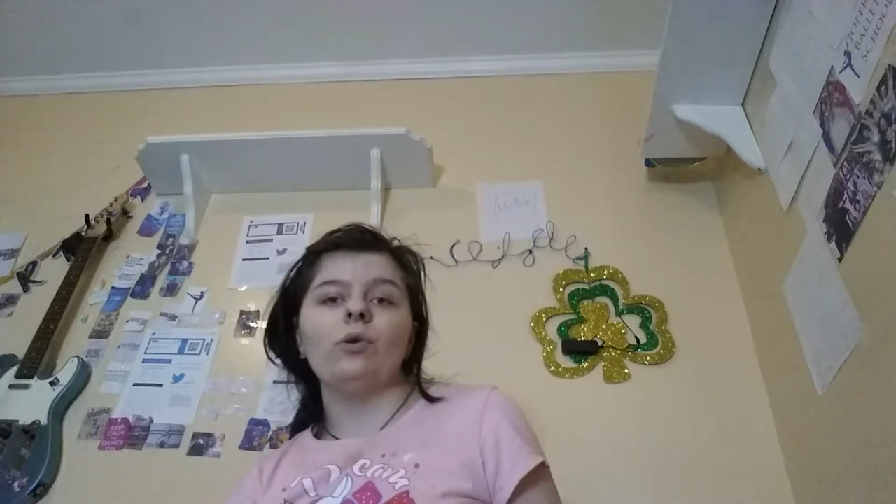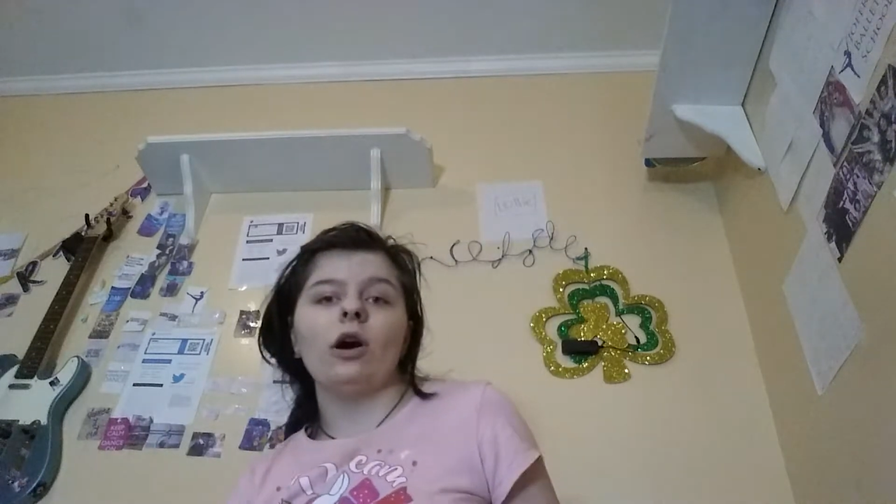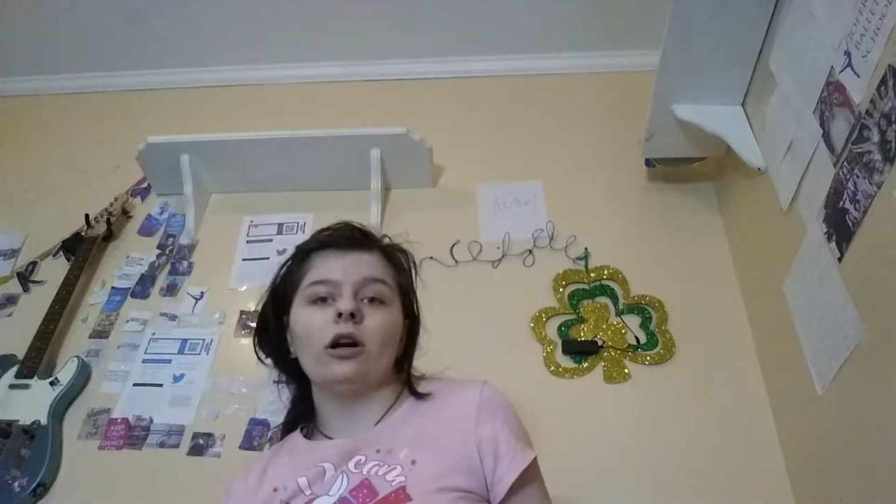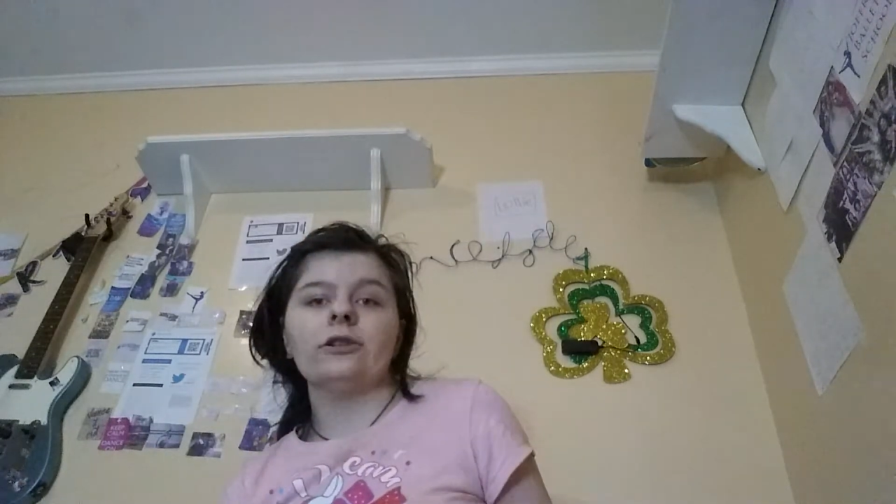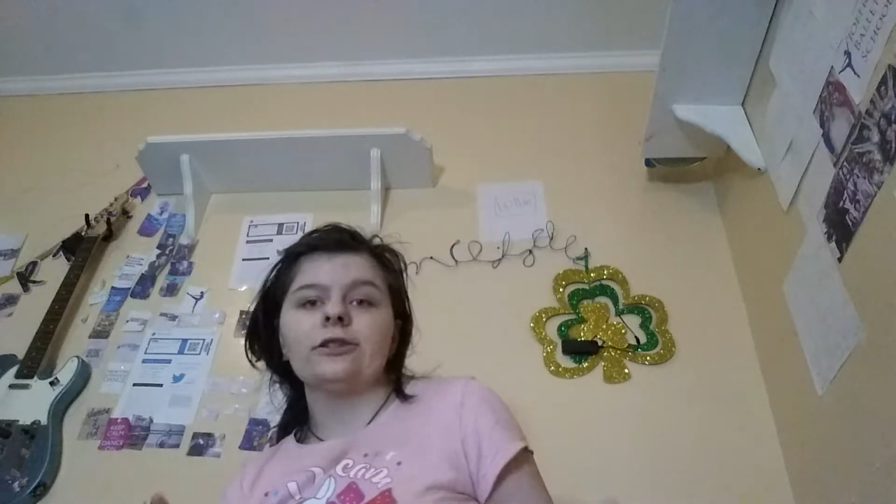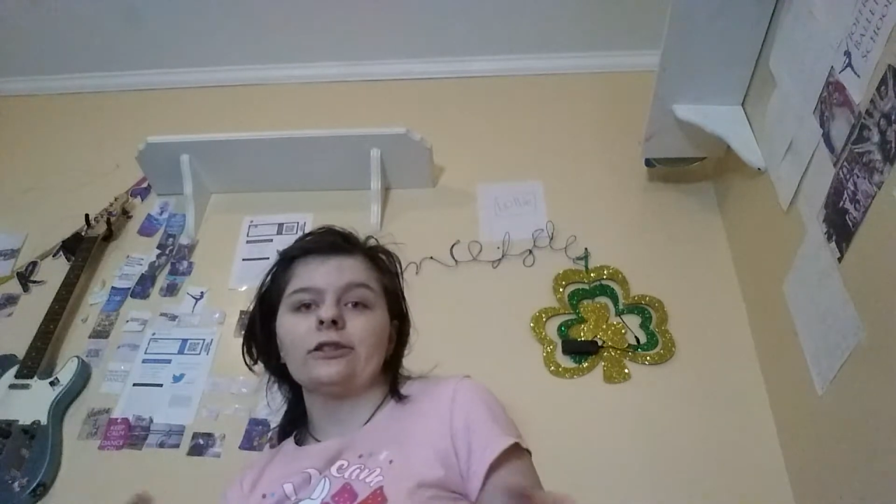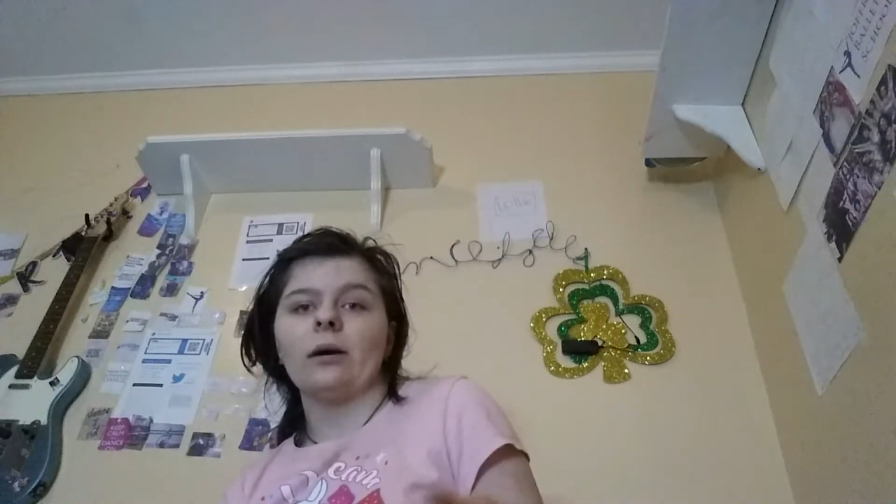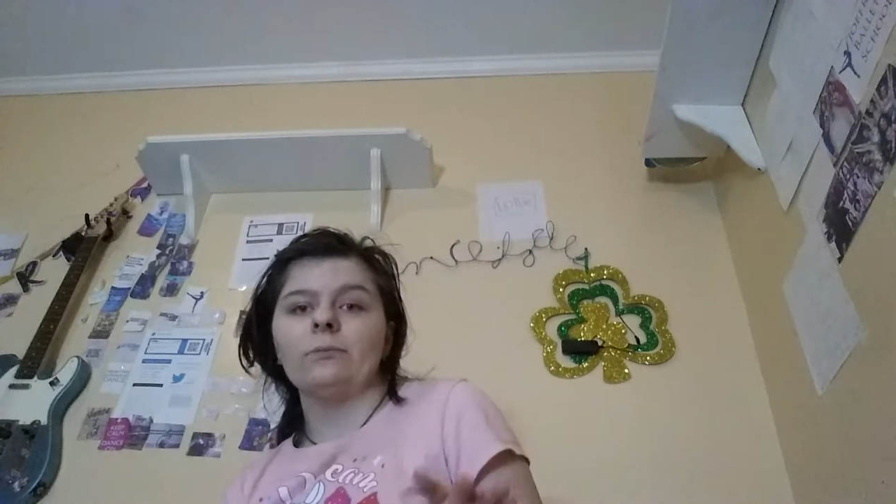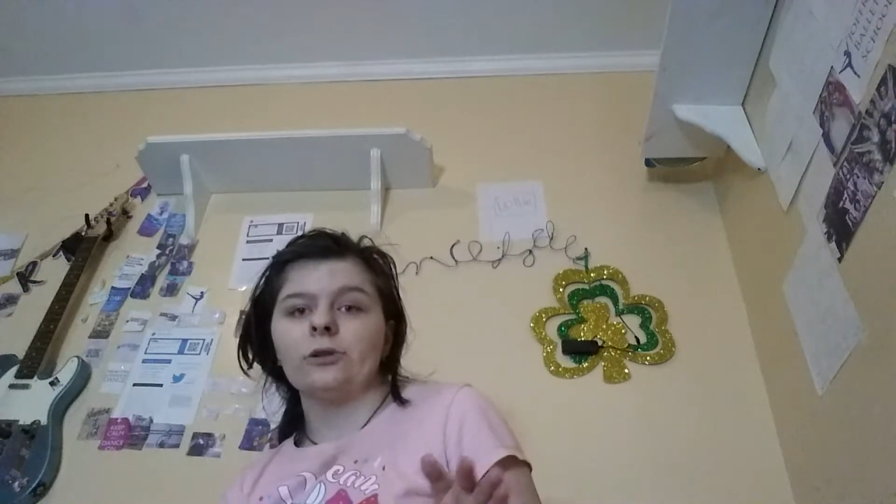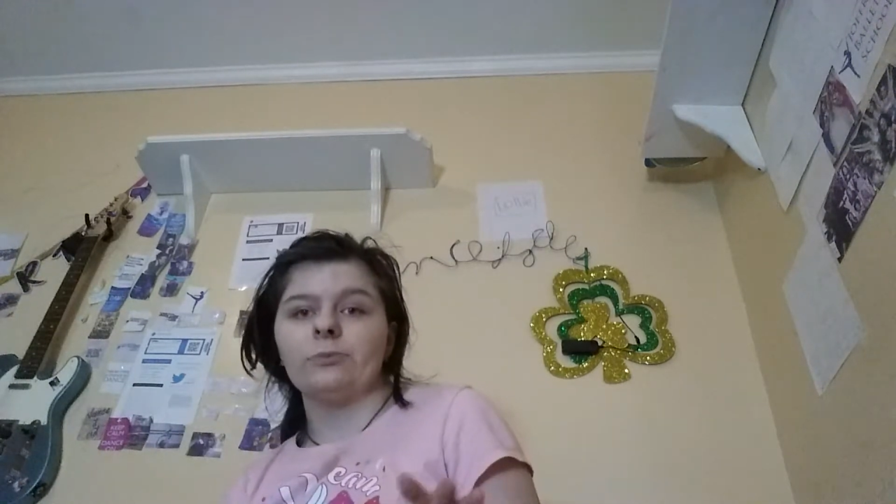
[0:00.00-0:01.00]
on
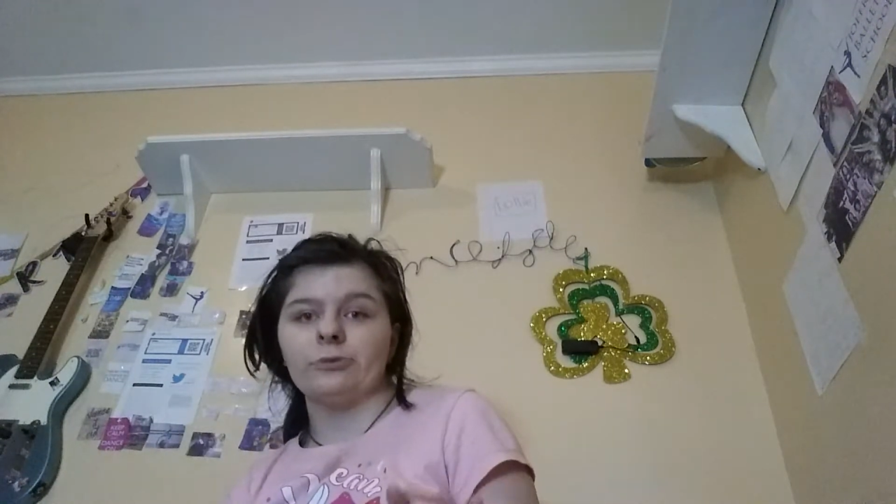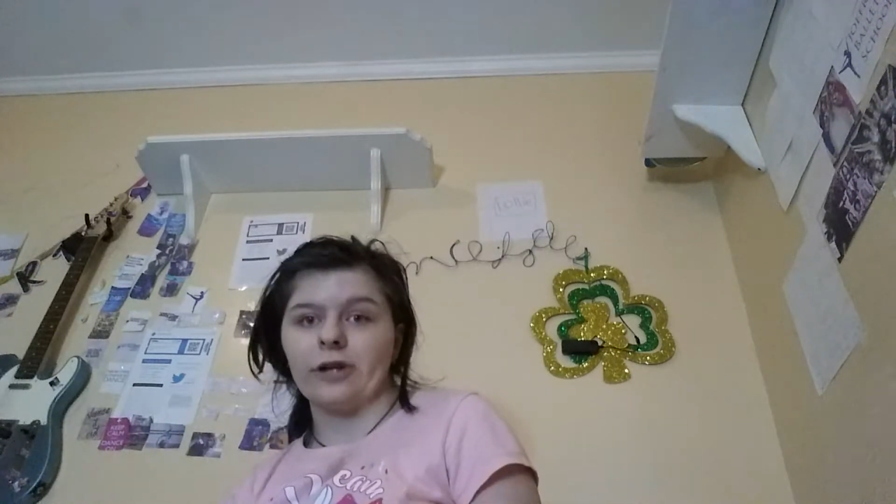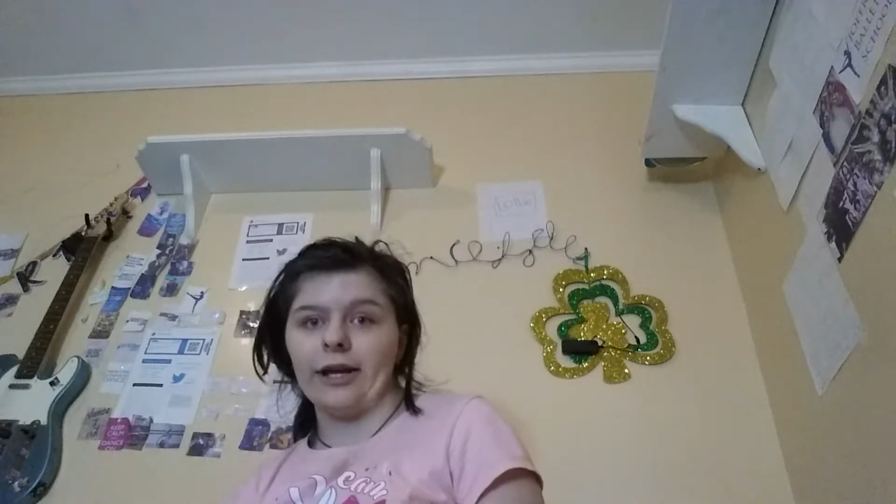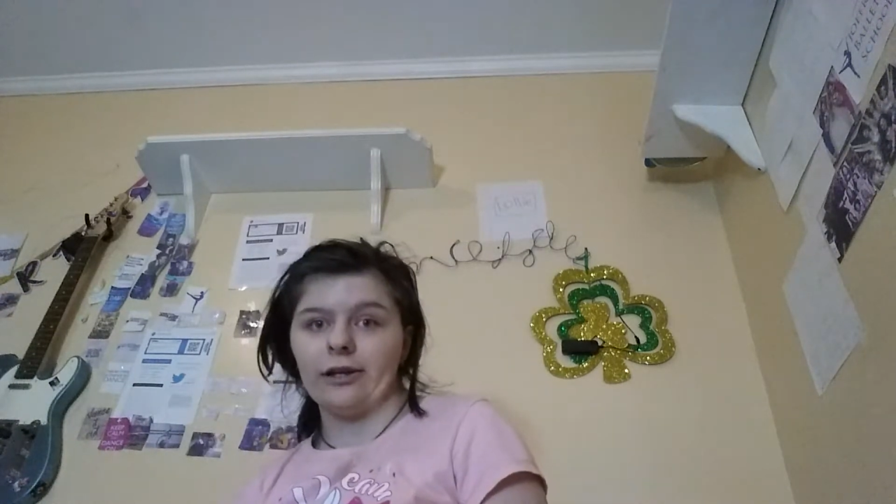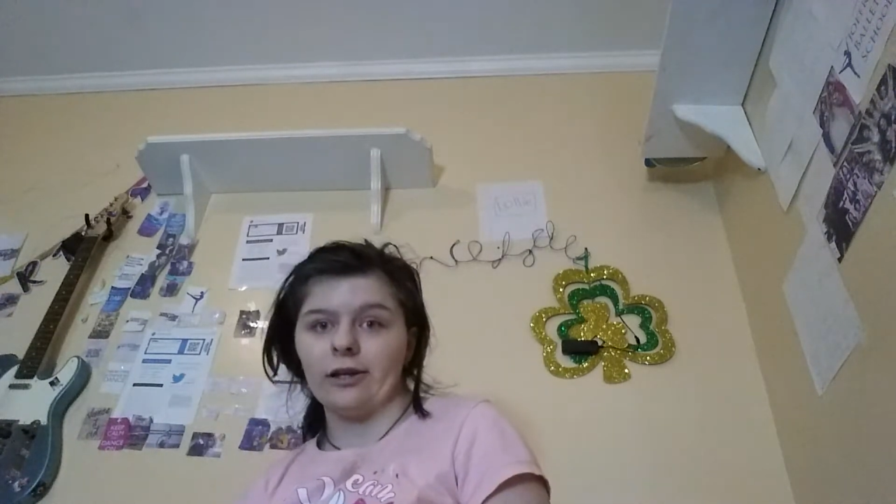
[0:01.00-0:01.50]
summer break.